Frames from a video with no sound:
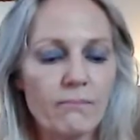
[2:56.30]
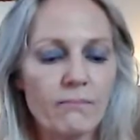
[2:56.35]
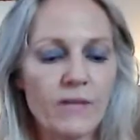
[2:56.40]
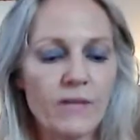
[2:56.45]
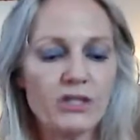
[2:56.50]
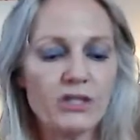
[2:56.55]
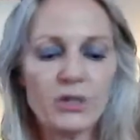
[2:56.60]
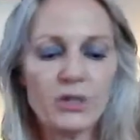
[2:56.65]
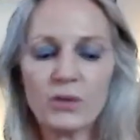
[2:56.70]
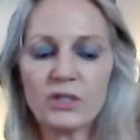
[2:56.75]

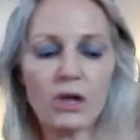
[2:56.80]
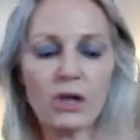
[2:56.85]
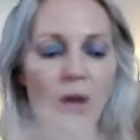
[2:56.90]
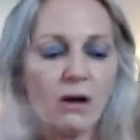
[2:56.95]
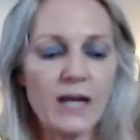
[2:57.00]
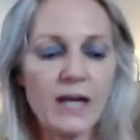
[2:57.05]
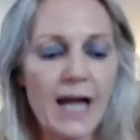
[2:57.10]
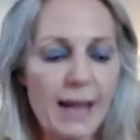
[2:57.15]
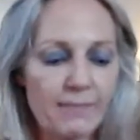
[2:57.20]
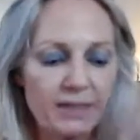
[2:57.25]
So it's all
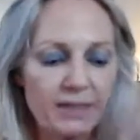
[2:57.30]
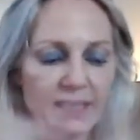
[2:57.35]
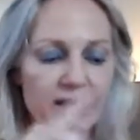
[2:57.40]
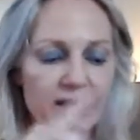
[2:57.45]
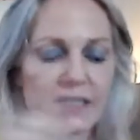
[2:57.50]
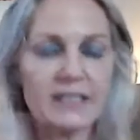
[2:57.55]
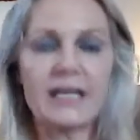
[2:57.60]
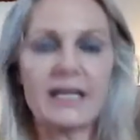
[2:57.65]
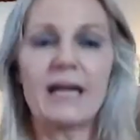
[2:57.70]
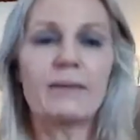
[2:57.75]
happening at the
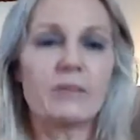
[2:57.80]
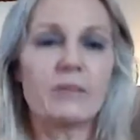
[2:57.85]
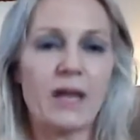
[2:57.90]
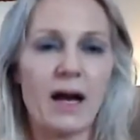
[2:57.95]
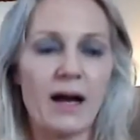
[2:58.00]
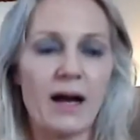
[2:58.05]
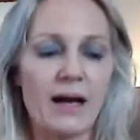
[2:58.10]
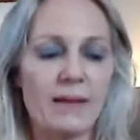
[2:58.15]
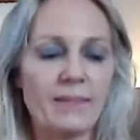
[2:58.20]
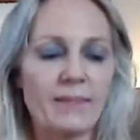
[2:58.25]
same
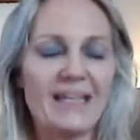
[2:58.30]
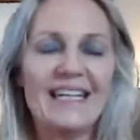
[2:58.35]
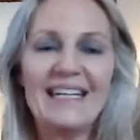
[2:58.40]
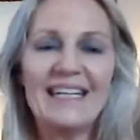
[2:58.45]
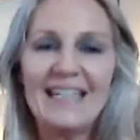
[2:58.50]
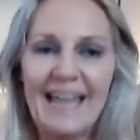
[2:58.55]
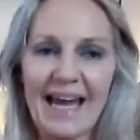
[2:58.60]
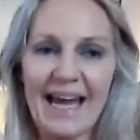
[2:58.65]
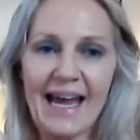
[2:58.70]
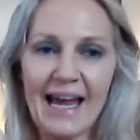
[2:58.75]
time.
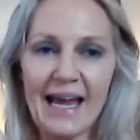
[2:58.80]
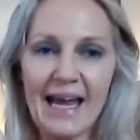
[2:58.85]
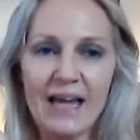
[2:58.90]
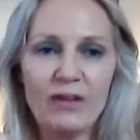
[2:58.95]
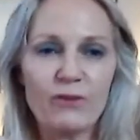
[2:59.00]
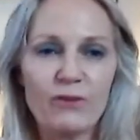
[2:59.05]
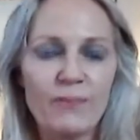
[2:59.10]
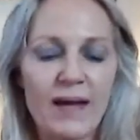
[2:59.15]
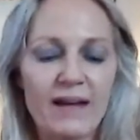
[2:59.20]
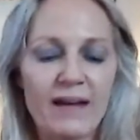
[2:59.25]
Yay,
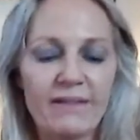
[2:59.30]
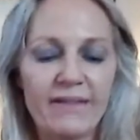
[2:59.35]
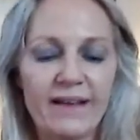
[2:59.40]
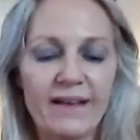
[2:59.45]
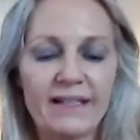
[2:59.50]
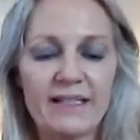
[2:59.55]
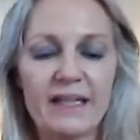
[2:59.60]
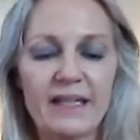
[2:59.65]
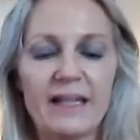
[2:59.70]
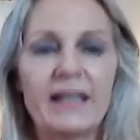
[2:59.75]
you're
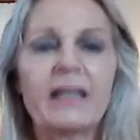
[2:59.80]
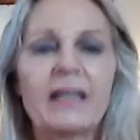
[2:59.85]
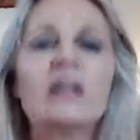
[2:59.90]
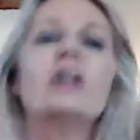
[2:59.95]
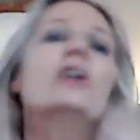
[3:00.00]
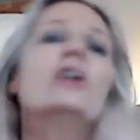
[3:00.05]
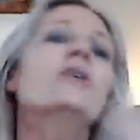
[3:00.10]
manifesting.